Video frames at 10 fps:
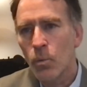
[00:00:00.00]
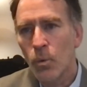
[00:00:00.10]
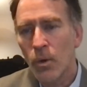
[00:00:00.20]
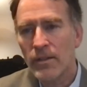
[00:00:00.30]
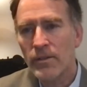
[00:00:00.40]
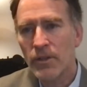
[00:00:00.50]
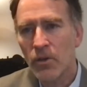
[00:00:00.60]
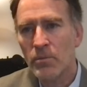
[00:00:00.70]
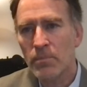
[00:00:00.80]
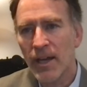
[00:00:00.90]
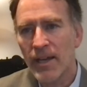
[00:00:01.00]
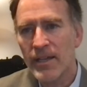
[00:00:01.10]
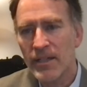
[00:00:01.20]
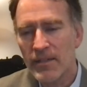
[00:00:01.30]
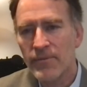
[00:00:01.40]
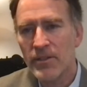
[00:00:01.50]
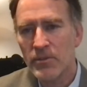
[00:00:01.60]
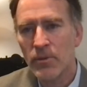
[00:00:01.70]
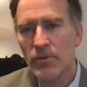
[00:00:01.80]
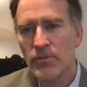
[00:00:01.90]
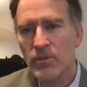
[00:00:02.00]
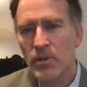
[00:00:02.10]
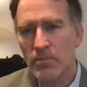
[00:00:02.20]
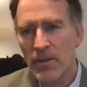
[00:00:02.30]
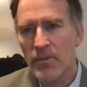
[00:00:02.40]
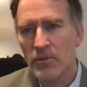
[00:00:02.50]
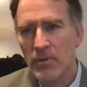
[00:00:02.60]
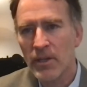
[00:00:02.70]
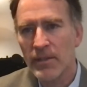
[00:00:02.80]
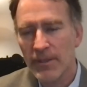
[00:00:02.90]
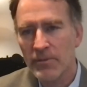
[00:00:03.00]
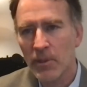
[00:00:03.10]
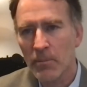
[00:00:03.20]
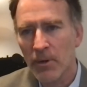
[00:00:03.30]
well known by individuals who had been through individual